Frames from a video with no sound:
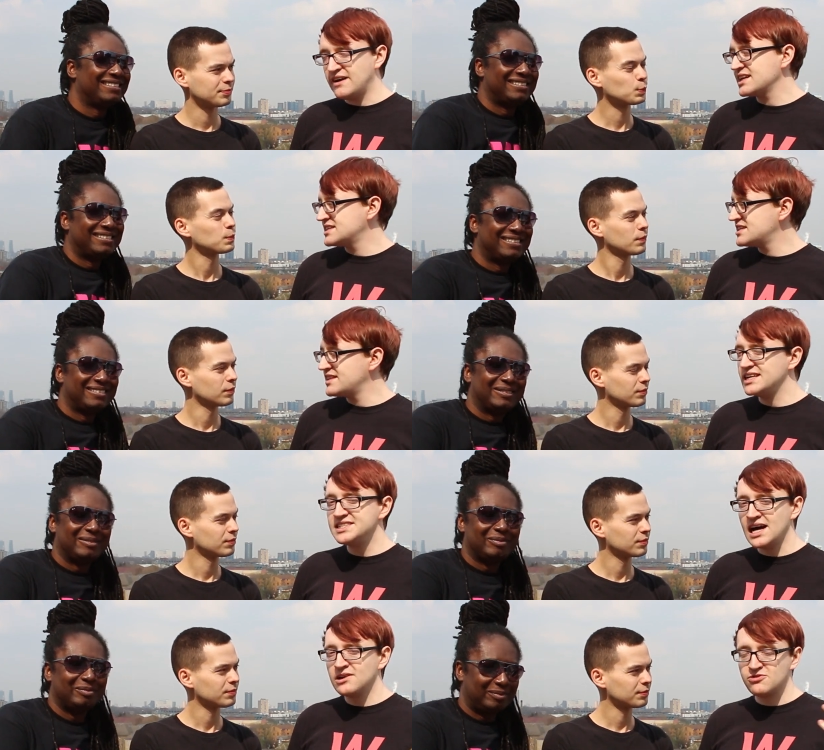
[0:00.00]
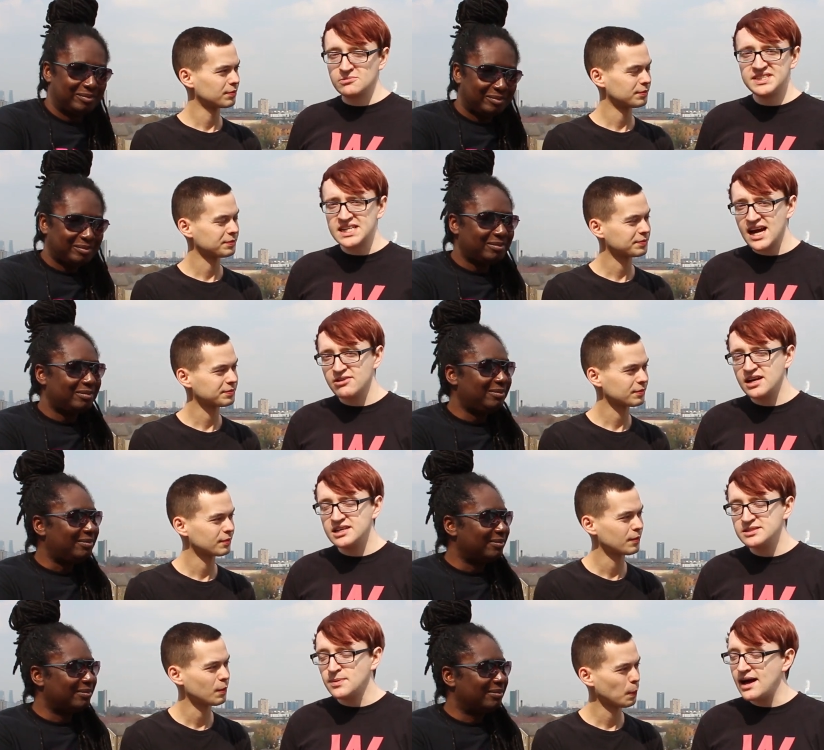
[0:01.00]
Speaker 1: factor to this, and from Sarah
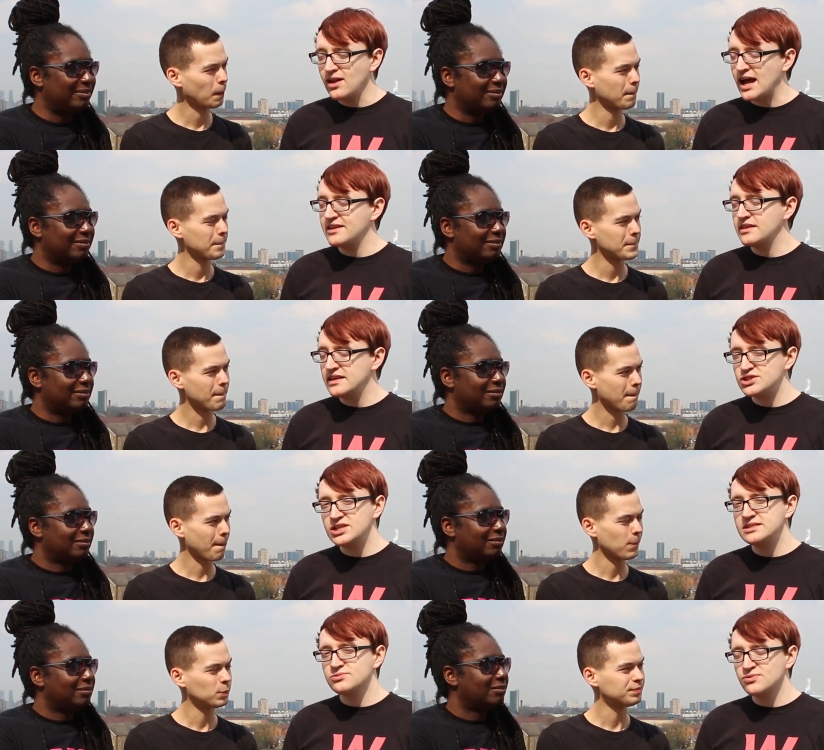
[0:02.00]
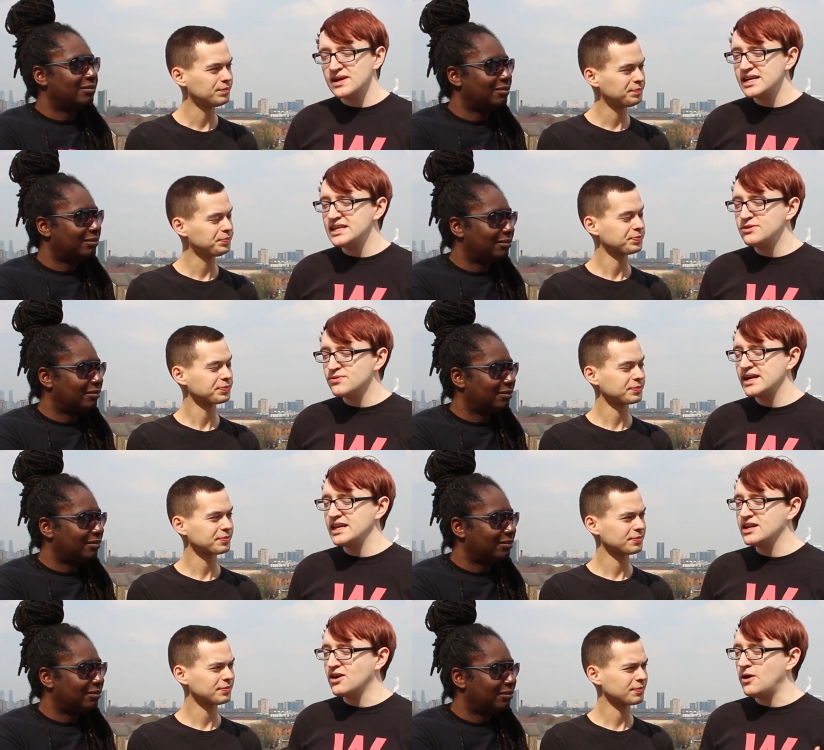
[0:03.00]
as well. I think that she's really,
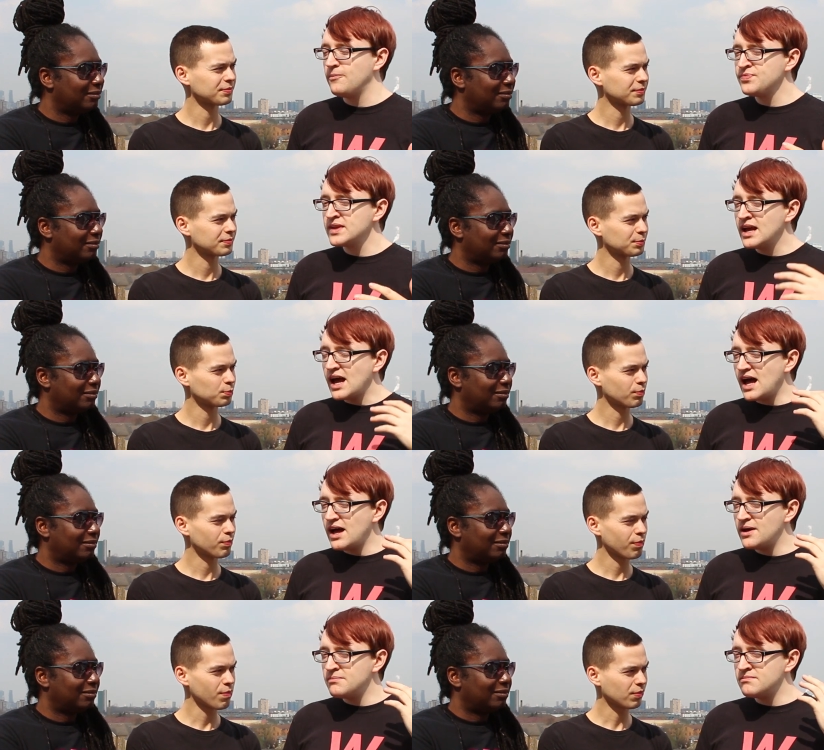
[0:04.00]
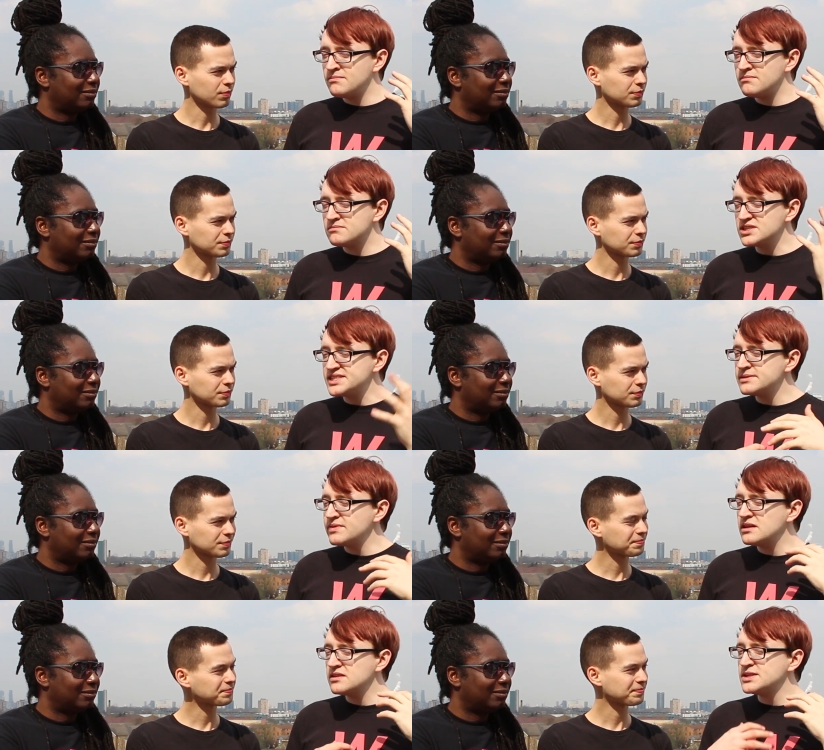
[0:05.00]
really got um, just
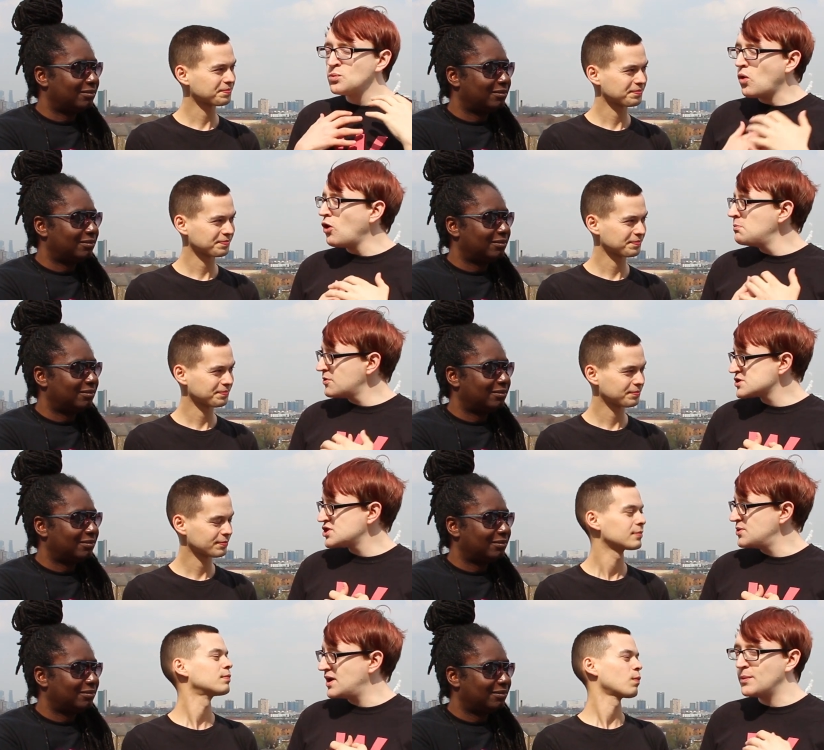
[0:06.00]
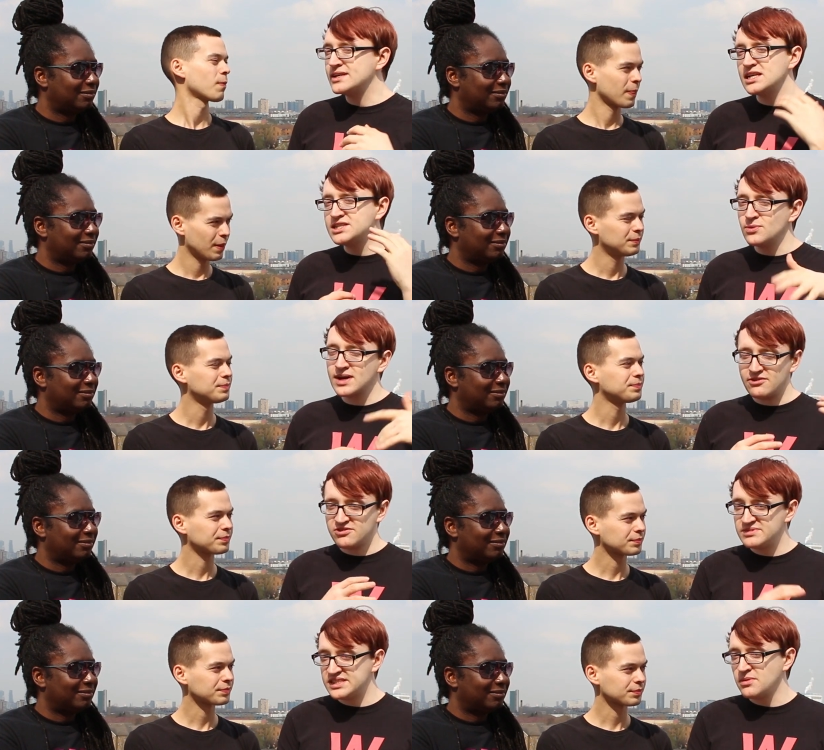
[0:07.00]
something. There's a warmth to her, which I don't get
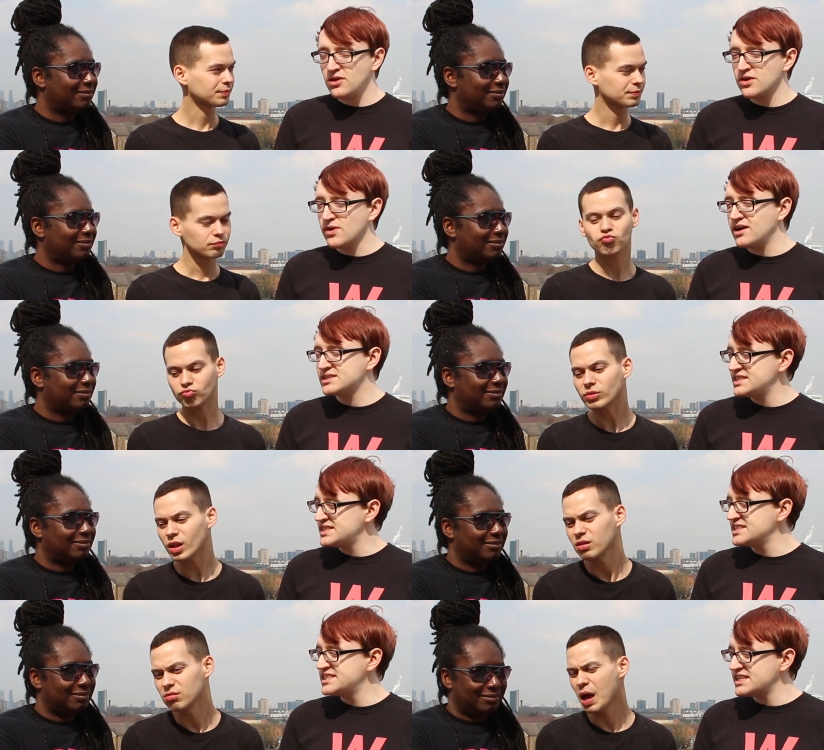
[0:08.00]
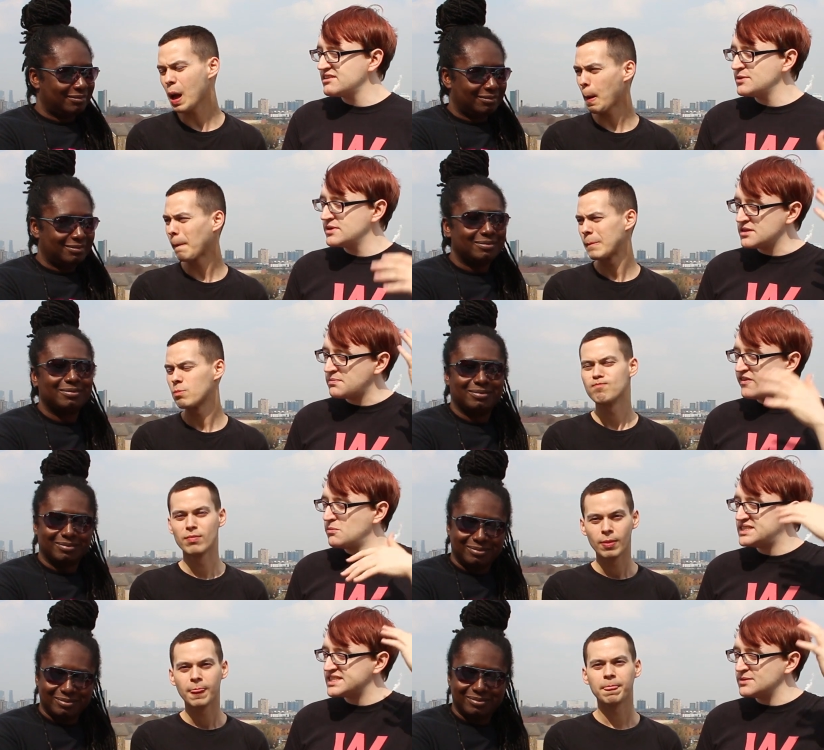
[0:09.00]
from some other artists necessarily yeah. with the
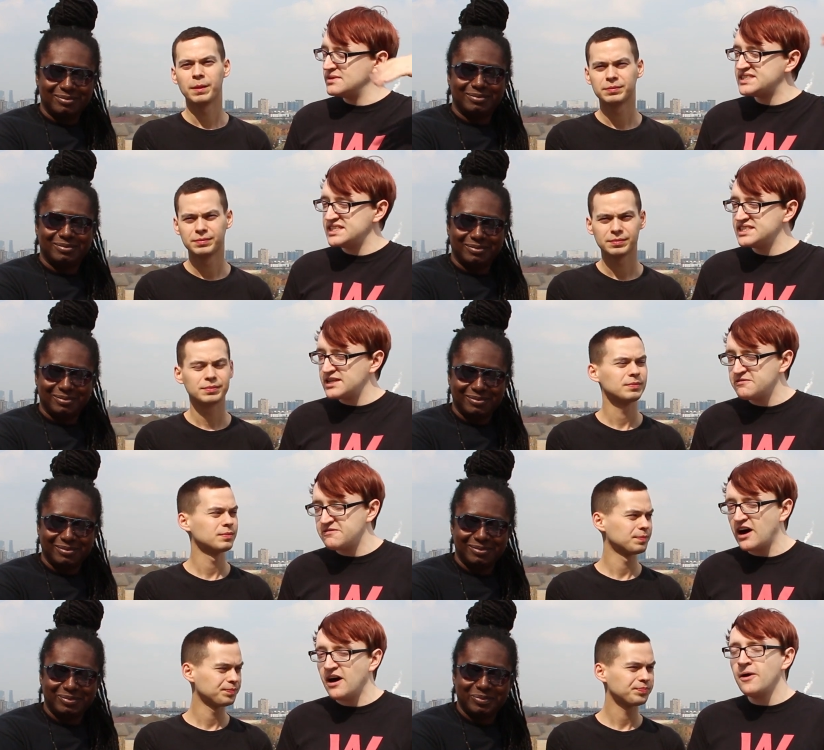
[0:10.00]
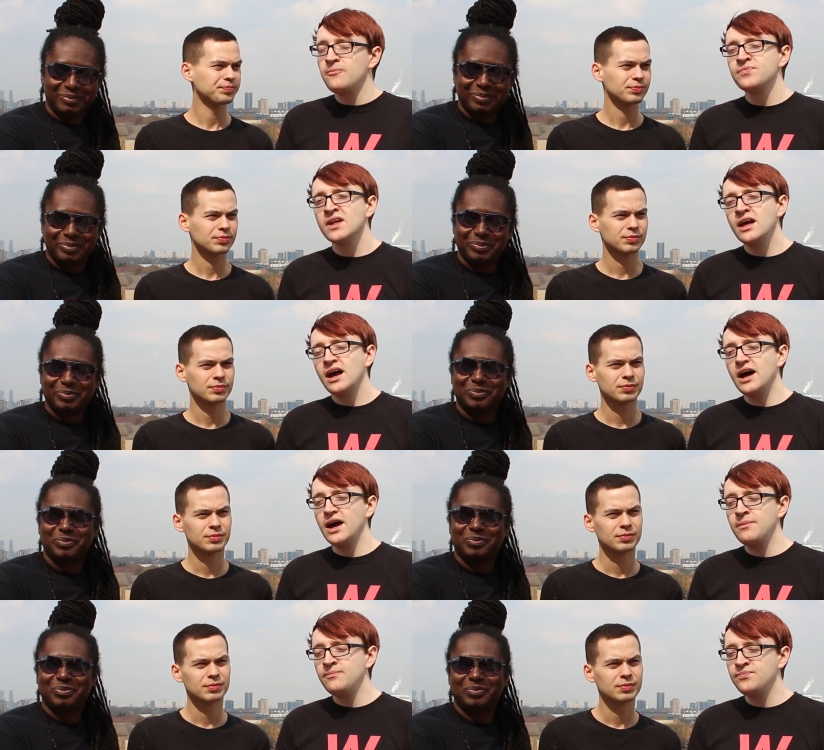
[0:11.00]
performances that we've seen so far.
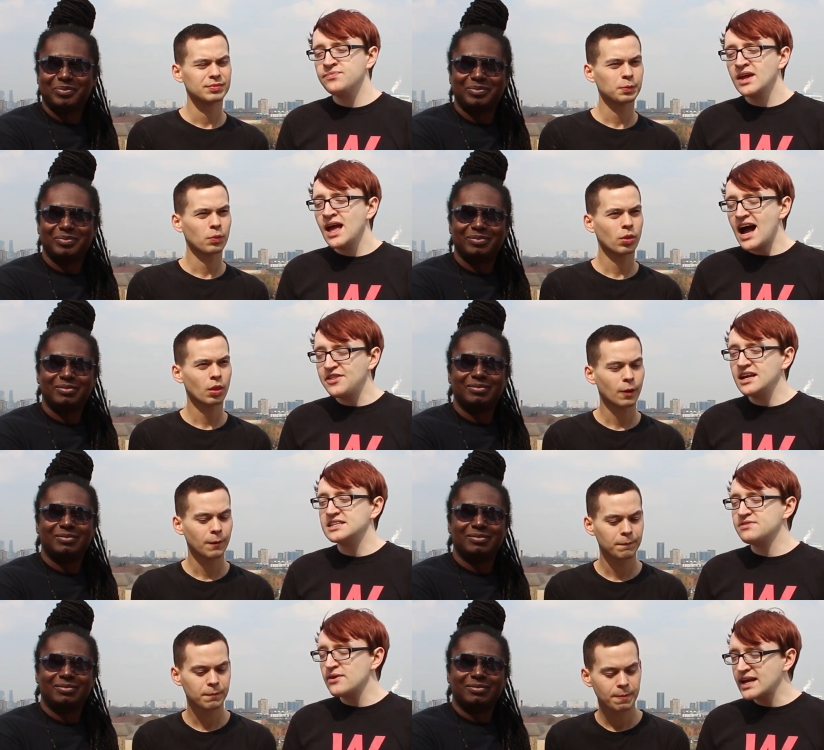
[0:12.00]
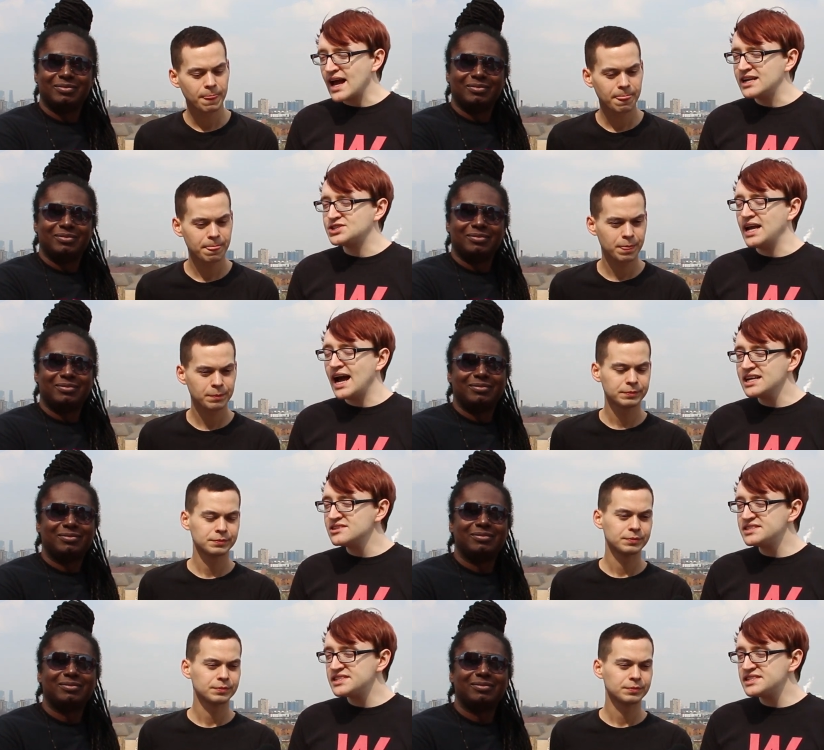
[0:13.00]
Um, I think it's very catchy. I could